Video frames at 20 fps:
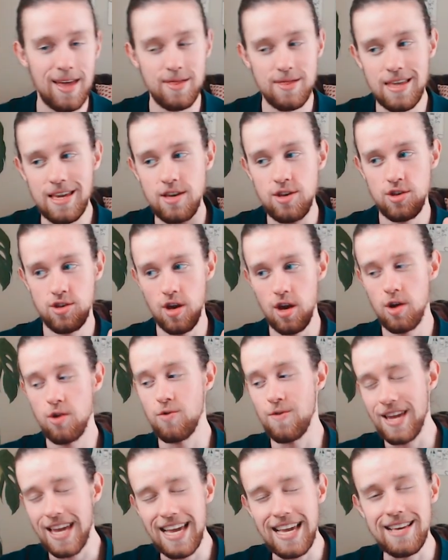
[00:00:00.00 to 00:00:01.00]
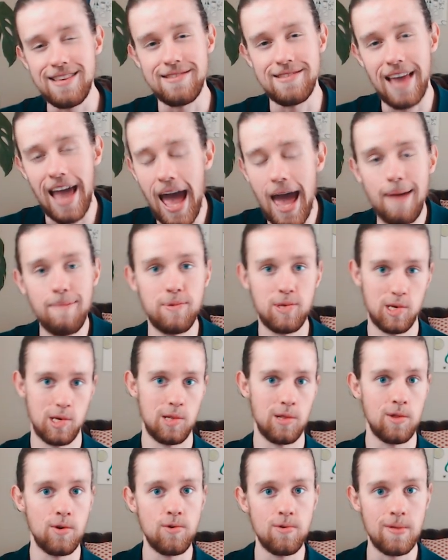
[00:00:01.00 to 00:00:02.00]
This show is
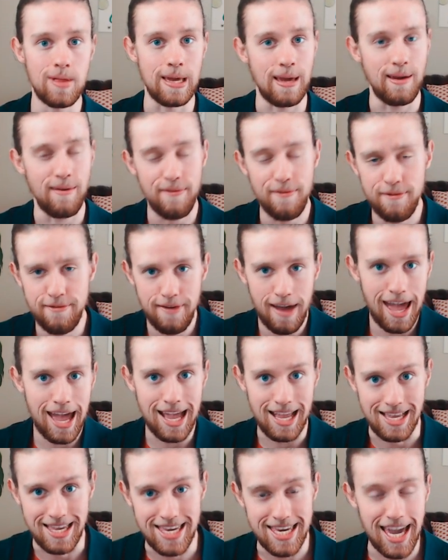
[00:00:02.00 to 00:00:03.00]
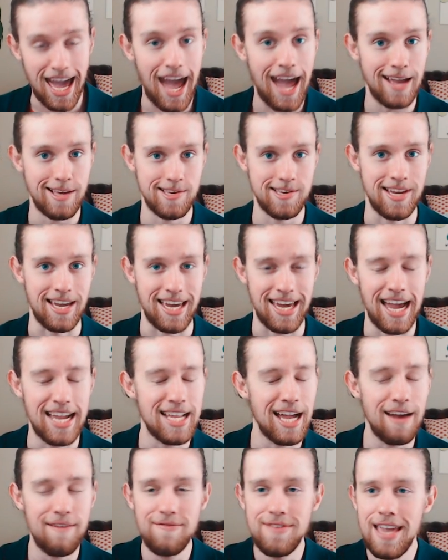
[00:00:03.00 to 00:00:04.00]
absolutely fantastic, and
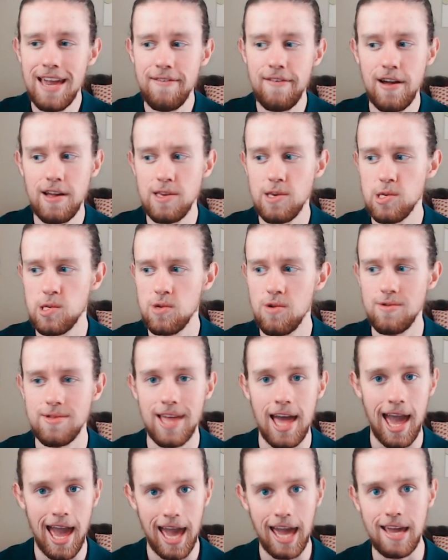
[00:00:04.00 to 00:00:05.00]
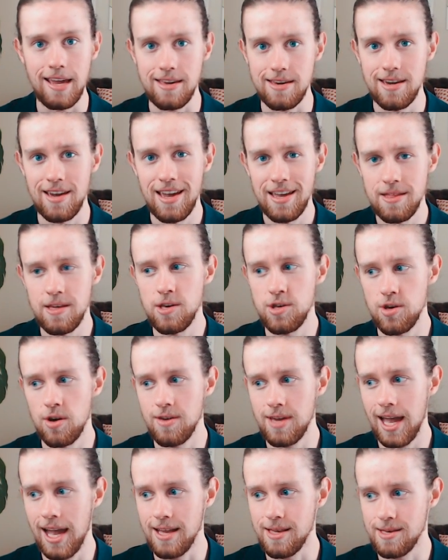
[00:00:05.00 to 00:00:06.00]
I've never understood the hate this show
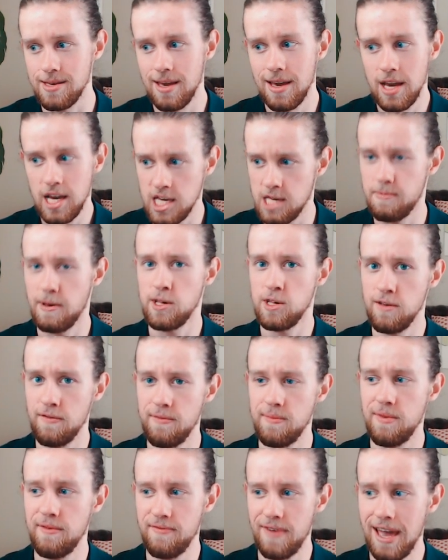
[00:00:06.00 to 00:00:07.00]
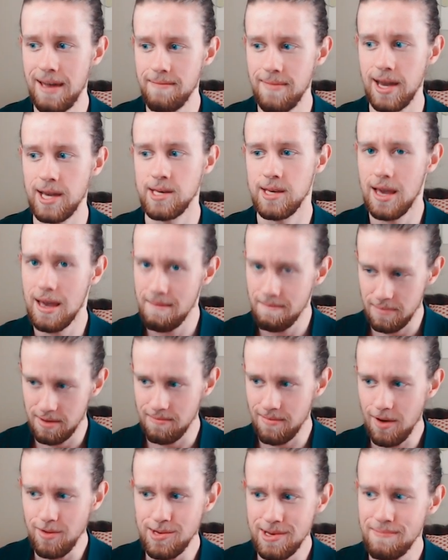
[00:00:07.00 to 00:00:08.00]
gets, especially from the fan base, but
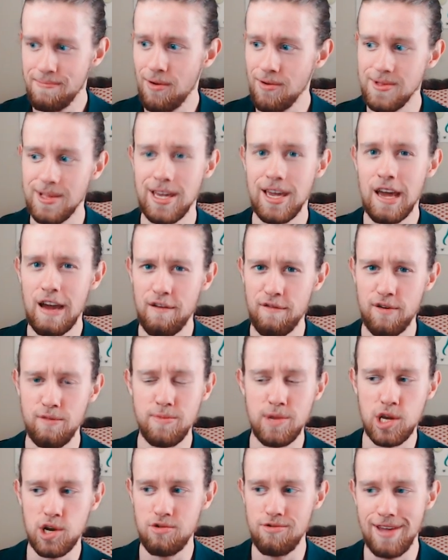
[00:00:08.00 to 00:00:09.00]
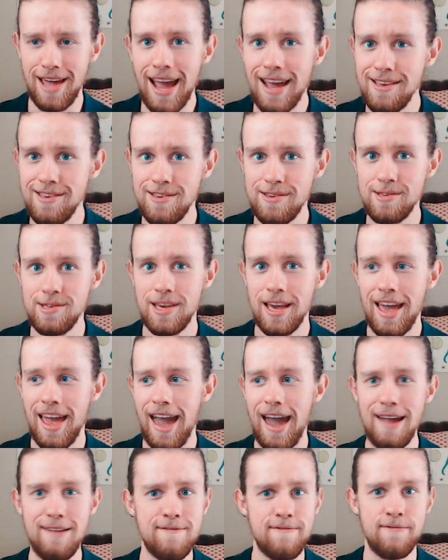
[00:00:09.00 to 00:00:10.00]
most importantly, from the creators
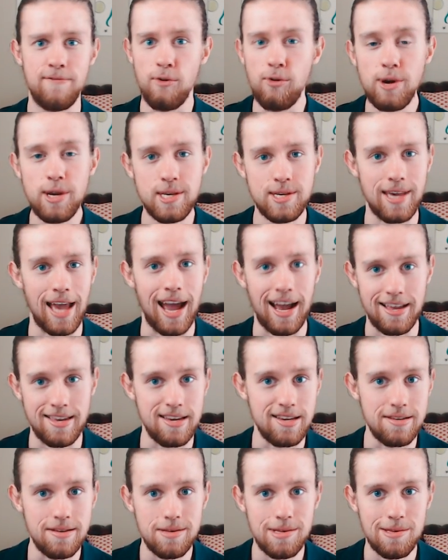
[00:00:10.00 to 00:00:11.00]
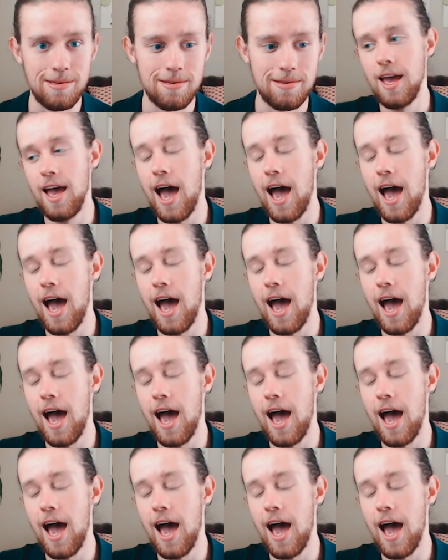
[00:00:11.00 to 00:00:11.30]
and voice actors.